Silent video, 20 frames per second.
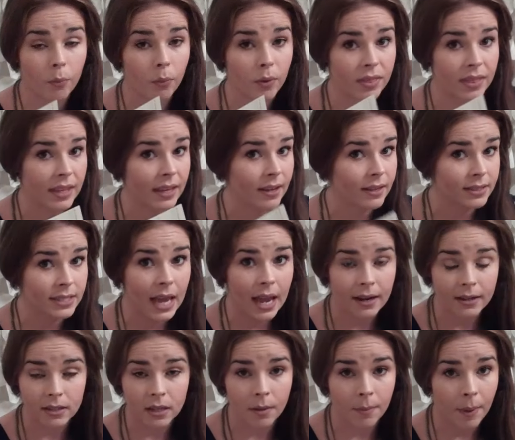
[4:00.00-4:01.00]
with the
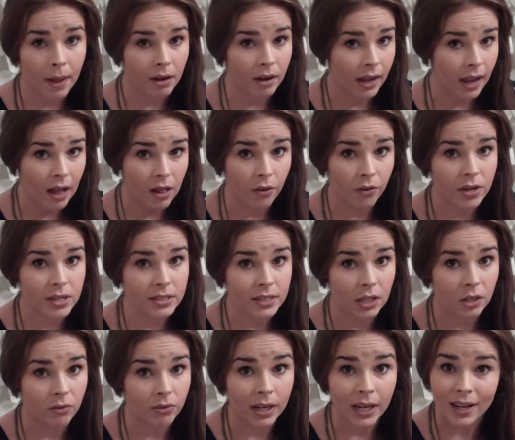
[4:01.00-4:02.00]
exact amount of calories
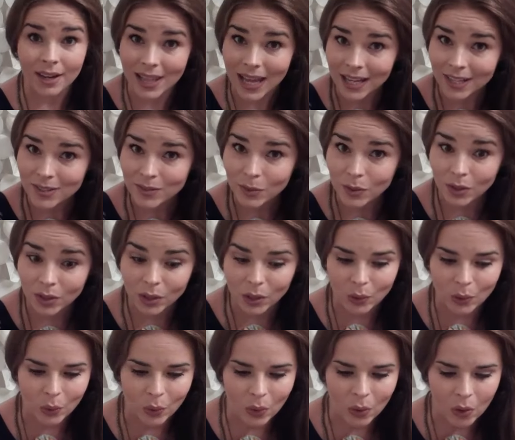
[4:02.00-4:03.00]
that you need. That's really
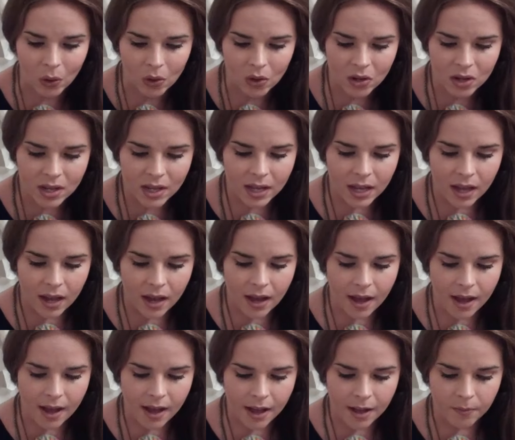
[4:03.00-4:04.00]
cool.
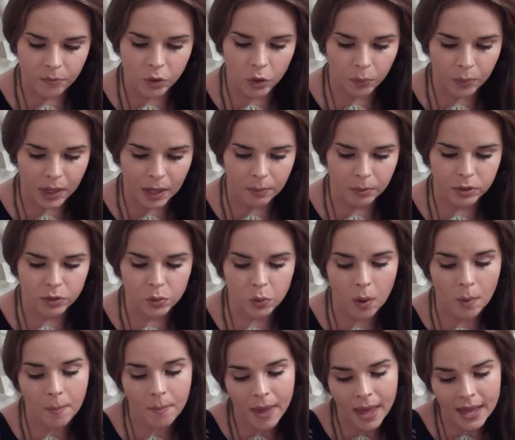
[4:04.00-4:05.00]
Um, you'll be able to
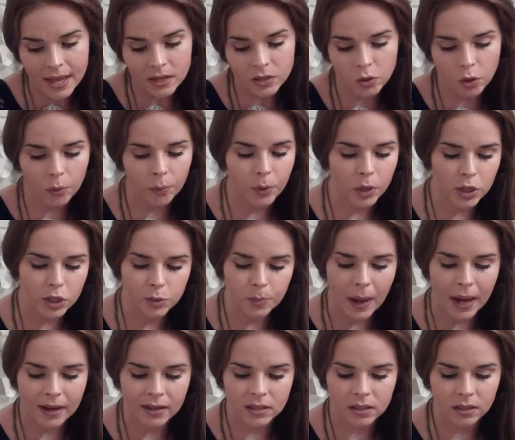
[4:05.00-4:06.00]
amend or push
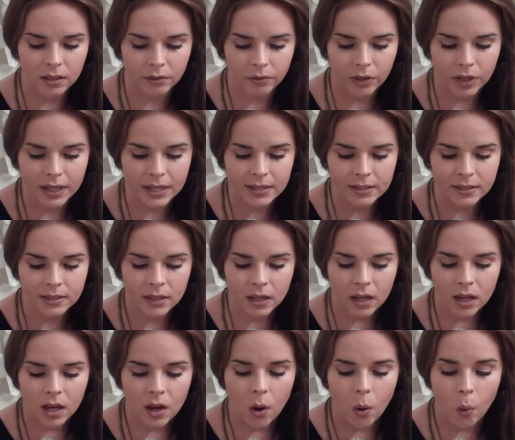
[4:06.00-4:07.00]
back deliveries,
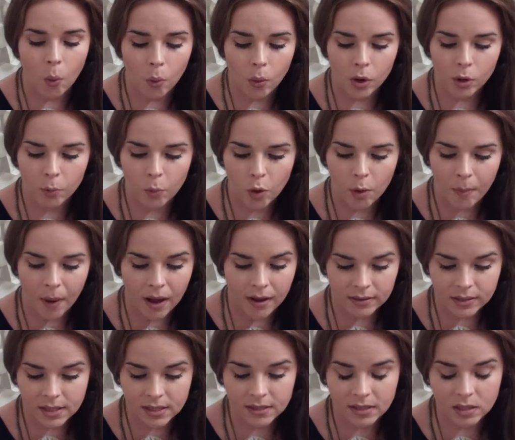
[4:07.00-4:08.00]
order more
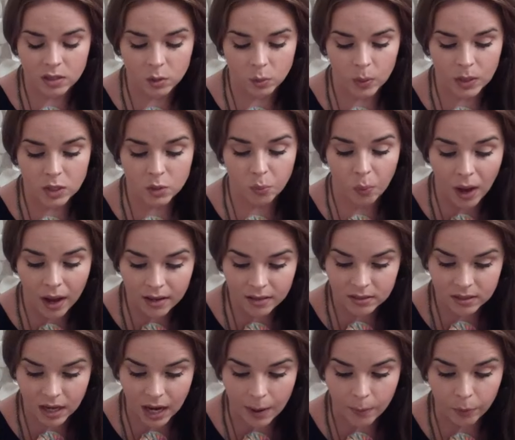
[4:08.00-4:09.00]
boxes, and switch
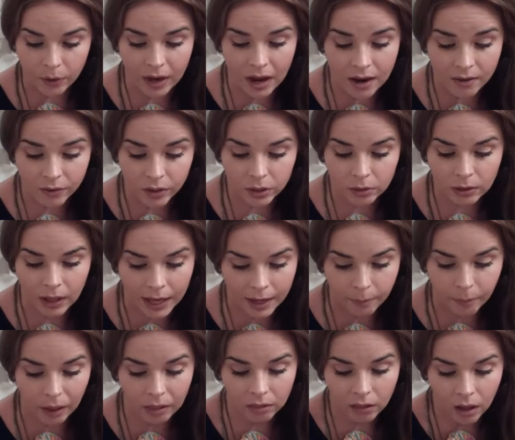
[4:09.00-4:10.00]
box type whenever you
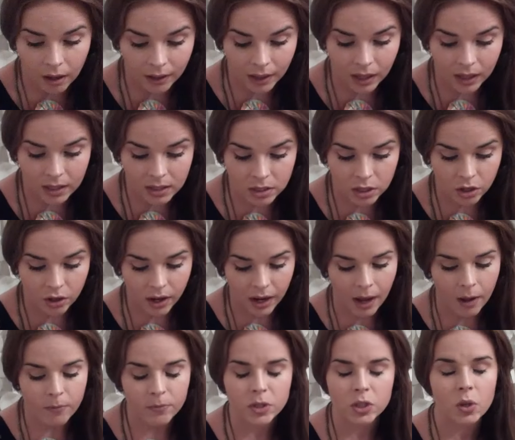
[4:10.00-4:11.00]
like by logging into your
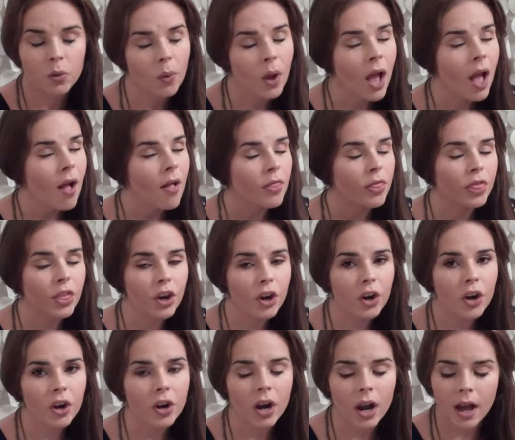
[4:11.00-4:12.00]
account. So
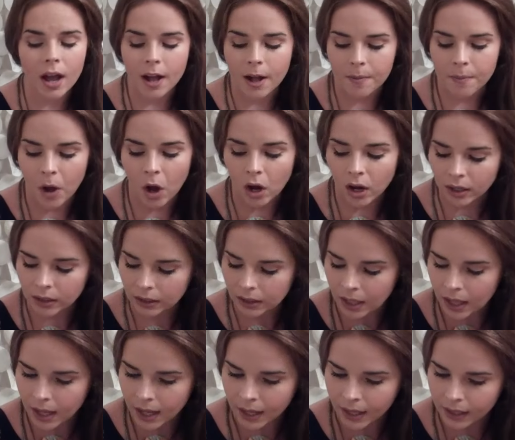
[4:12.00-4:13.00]
their um,
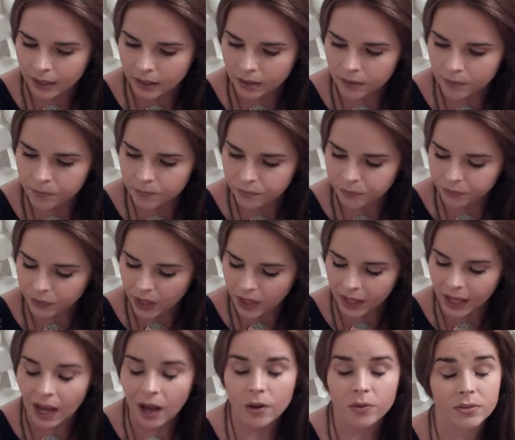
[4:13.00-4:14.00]
online
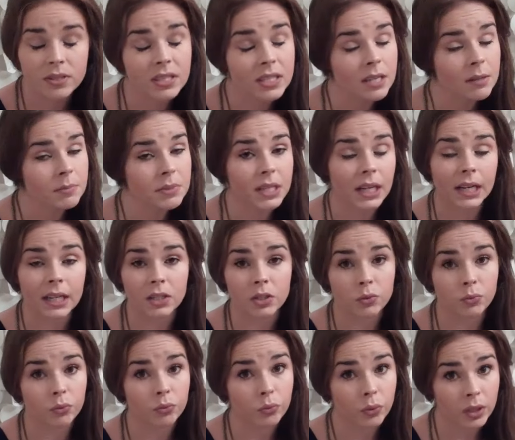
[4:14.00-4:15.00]
account seems like it's
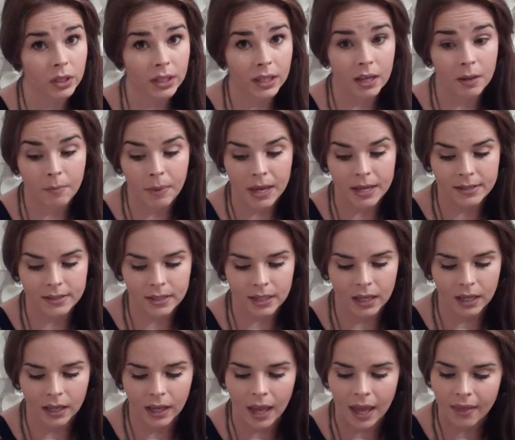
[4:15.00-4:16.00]
really
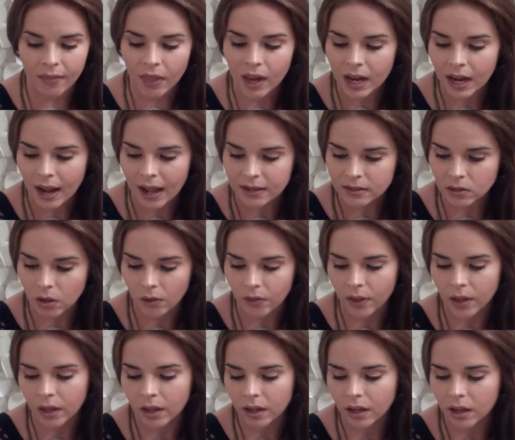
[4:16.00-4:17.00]
amazing. And then it has all
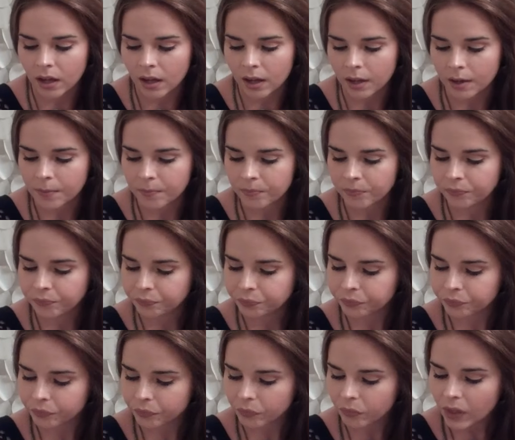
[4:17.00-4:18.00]
the um,
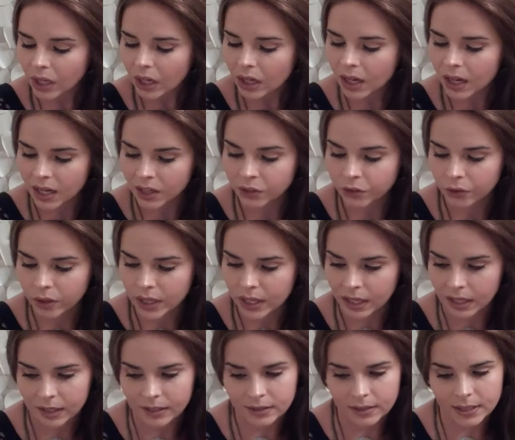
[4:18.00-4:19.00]

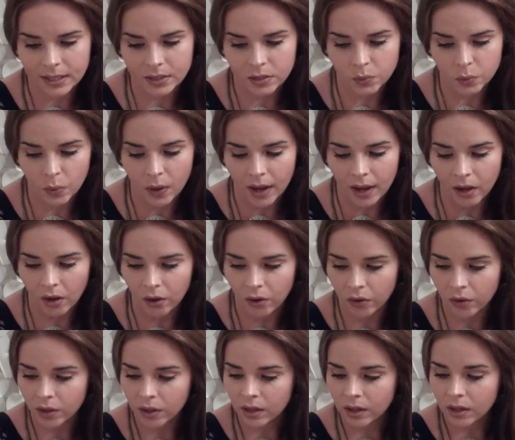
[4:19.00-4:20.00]
ingredients as
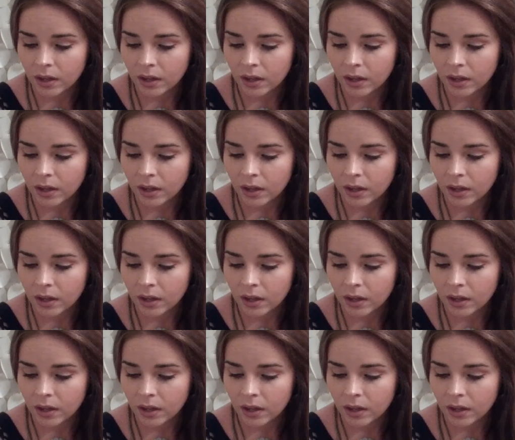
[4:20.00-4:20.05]
well.